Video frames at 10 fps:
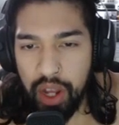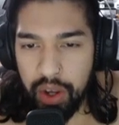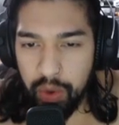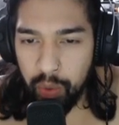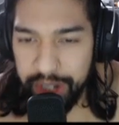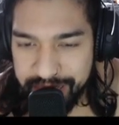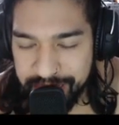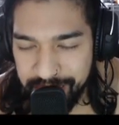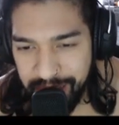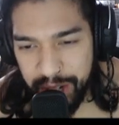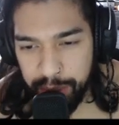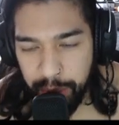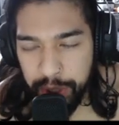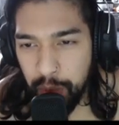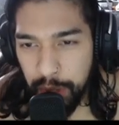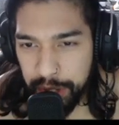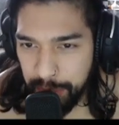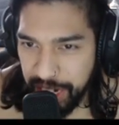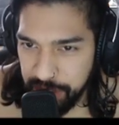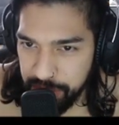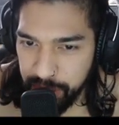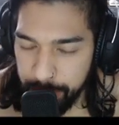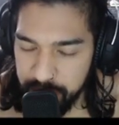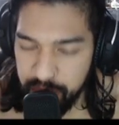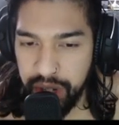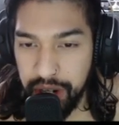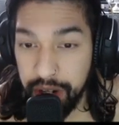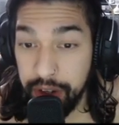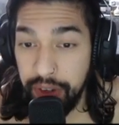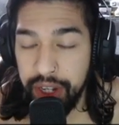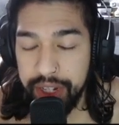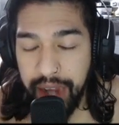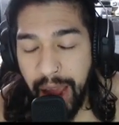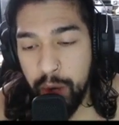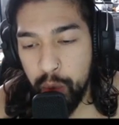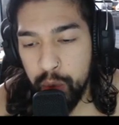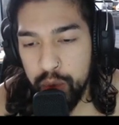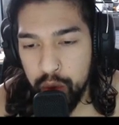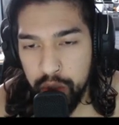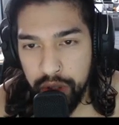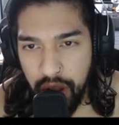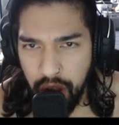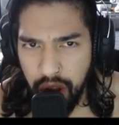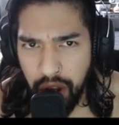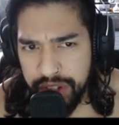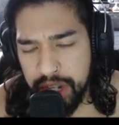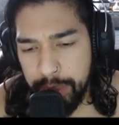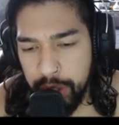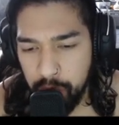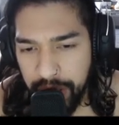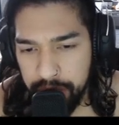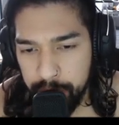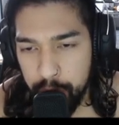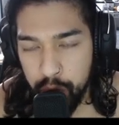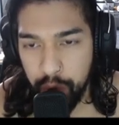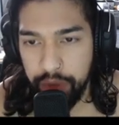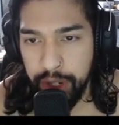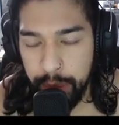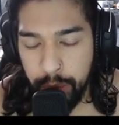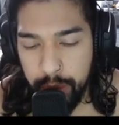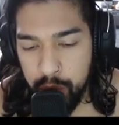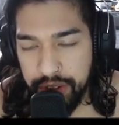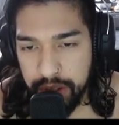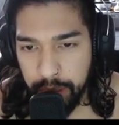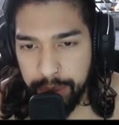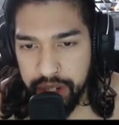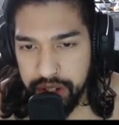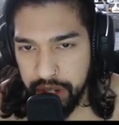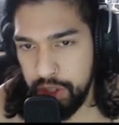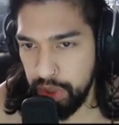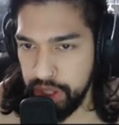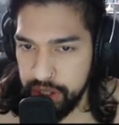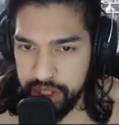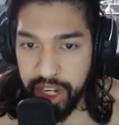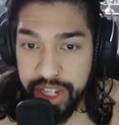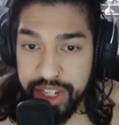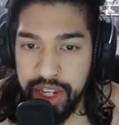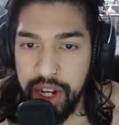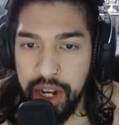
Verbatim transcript: What's good? It's your boy Rico. Welcome back to another episode of Kaeru Duel. Uh, this is going to be a rather short video, but we do have some updates I do want to discuss.